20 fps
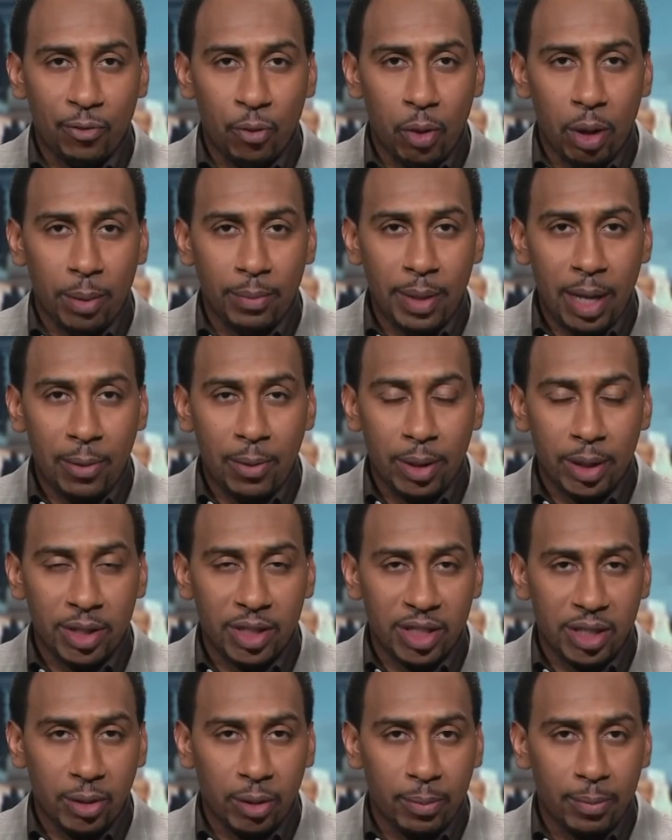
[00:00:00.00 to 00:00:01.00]
for him. They were
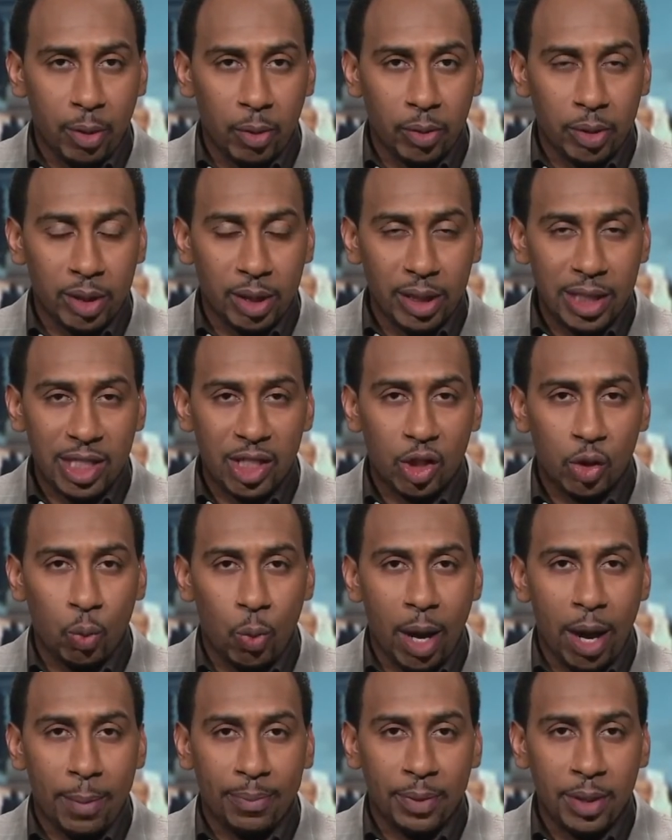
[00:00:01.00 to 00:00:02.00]
unceremoniously
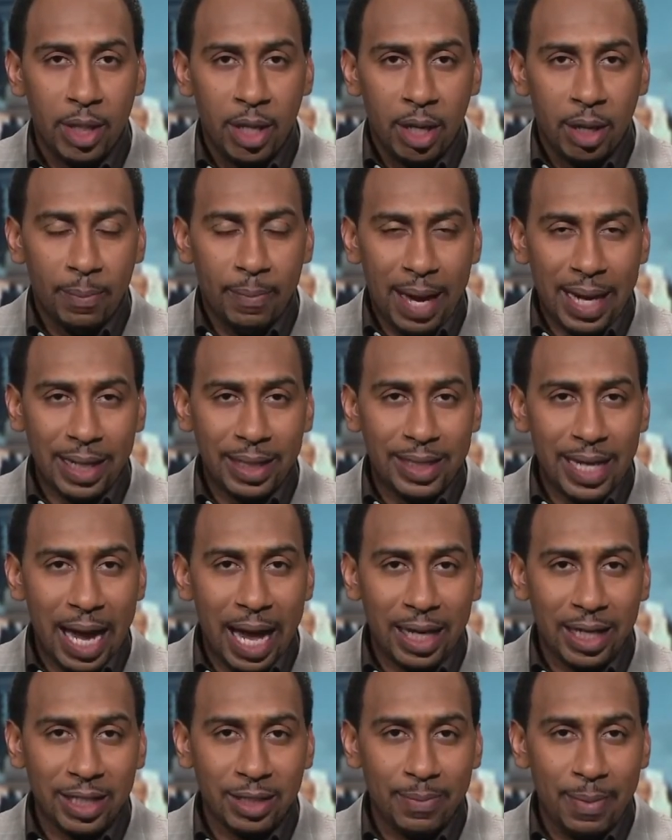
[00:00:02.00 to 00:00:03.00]
swept by the
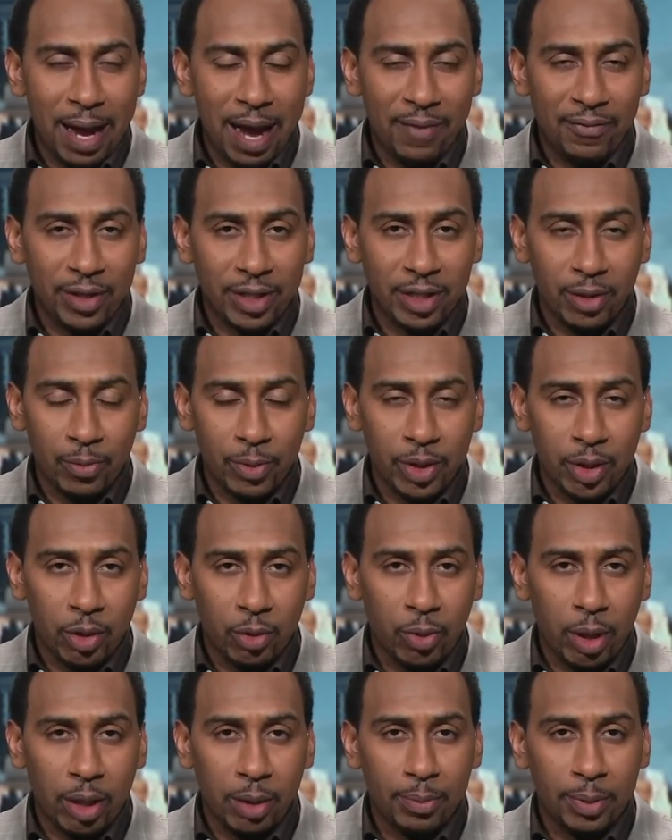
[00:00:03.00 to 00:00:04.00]
Dallas Mavericks. It was
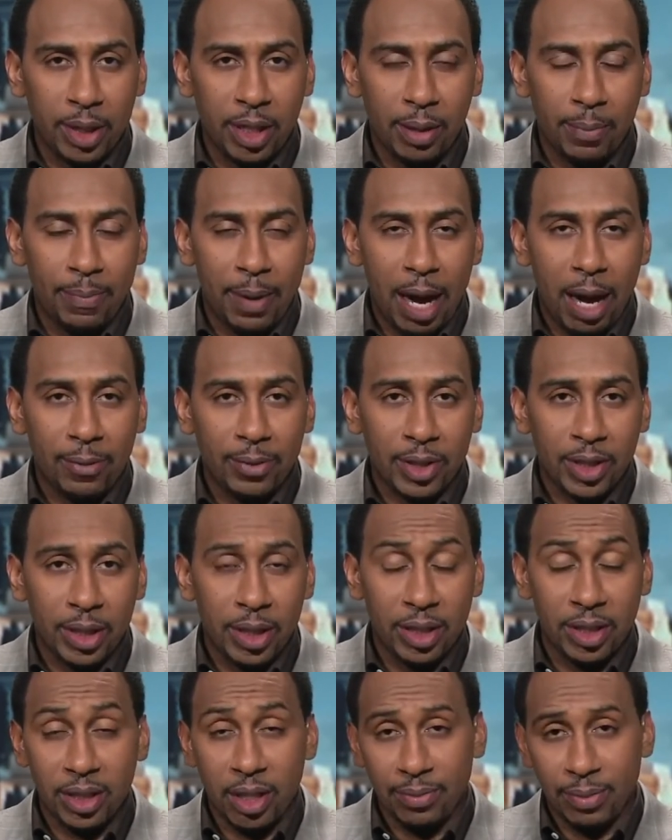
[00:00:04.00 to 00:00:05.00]
incredibly embarrassing.
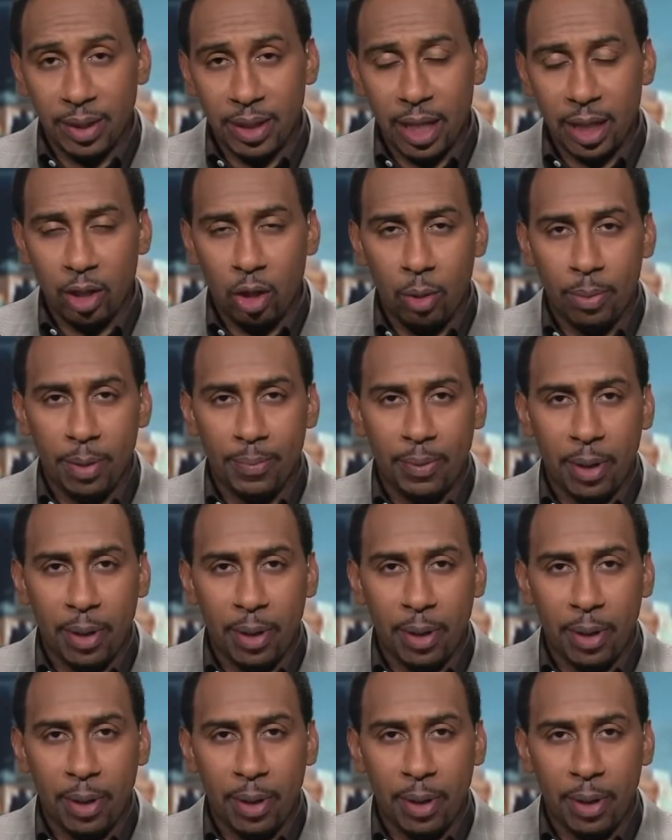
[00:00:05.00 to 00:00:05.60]
It's something that Kobe